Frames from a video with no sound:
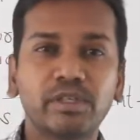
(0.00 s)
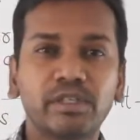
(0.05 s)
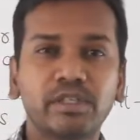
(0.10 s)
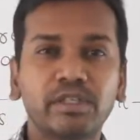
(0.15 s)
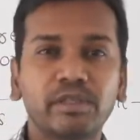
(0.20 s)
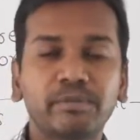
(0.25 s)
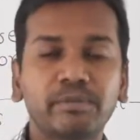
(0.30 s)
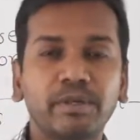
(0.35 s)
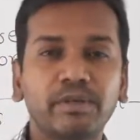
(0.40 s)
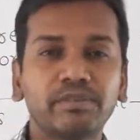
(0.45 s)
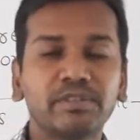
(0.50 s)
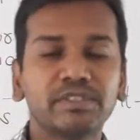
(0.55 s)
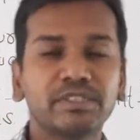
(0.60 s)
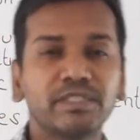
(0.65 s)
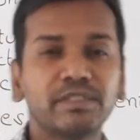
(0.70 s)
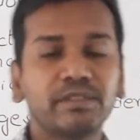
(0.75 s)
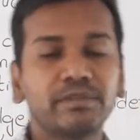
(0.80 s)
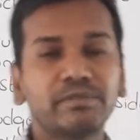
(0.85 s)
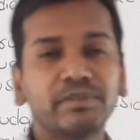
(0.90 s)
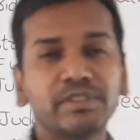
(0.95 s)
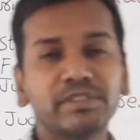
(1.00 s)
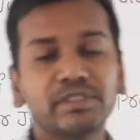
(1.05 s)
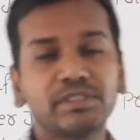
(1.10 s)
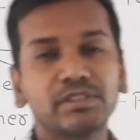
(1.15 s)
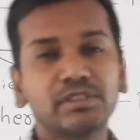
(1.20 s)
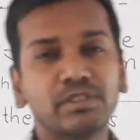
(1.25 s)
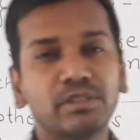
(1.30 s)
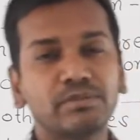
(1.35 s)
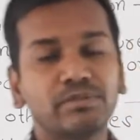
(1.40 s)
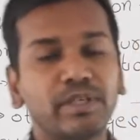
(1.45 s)
are the powers and the
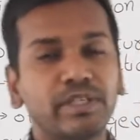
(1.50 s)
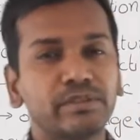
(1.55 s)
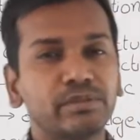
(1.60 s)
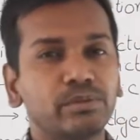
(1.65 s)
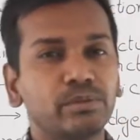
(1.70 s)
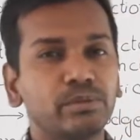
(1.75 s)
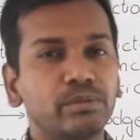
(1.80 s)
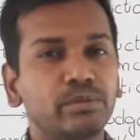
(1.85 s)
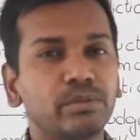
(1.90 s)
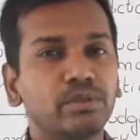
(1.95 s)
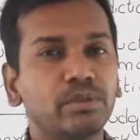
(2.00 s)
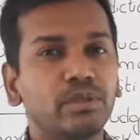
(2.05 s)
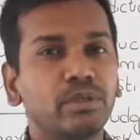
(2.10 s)
functions of High Court.